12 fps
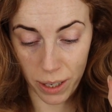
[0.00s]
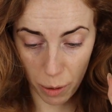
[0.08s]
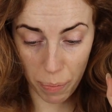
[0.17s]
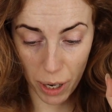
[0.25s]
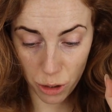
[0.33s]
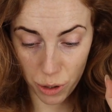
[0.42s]
The
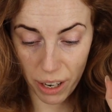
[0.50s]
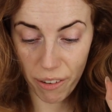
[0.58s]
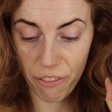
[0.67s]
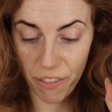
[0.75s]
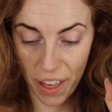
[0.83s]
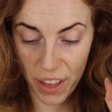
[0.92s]
buttery,
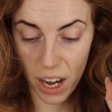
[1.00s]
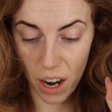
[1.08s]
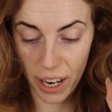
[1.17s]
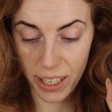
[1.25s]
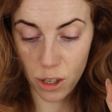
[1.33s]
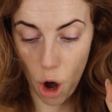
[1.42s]
feather
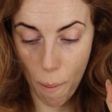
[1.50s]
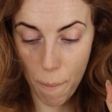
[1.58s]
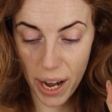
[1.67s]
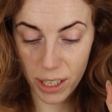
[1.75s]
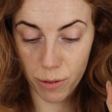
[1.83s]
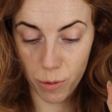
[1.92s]
light,
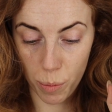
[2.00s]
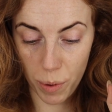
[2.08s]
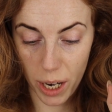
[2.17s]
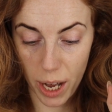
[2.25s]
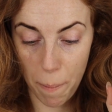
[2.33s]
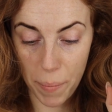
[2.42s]
compact
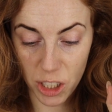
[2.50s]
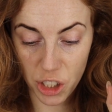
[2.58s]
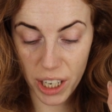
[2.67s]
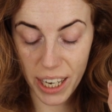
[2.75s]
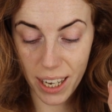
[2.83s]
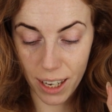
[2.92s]
formula
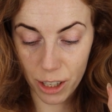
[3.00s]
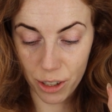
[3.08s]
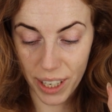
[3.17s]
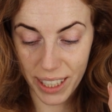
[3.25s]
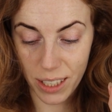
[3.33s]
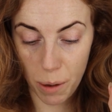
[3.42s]
magically colour
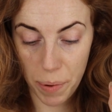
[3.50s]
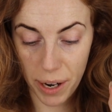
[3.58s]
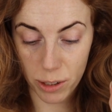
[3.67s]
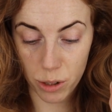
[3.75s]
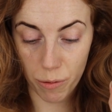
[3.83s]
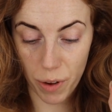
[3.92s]
corrects the
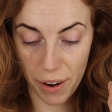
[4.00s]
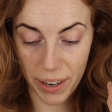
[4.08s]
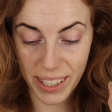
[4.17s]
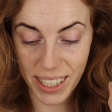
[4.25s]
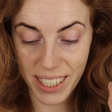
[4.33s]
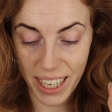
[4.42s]
appearance of
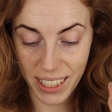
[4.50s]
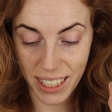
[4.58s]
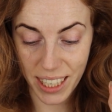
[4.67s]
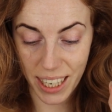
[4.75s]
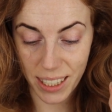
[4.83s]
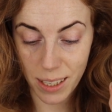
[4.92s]
various
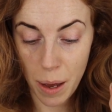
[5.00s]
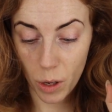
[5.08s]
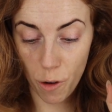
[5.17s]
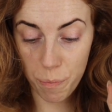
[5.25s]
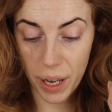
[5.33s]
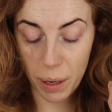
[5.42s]
intensities
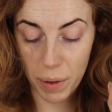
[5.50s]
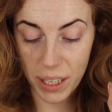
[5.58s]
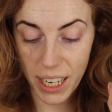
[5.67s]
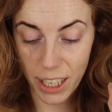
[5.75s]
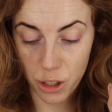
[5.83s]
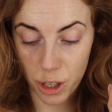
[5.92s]
of
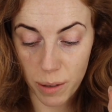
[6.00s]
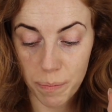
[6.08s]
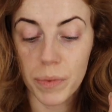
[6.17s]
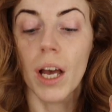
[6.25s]
pigmentation.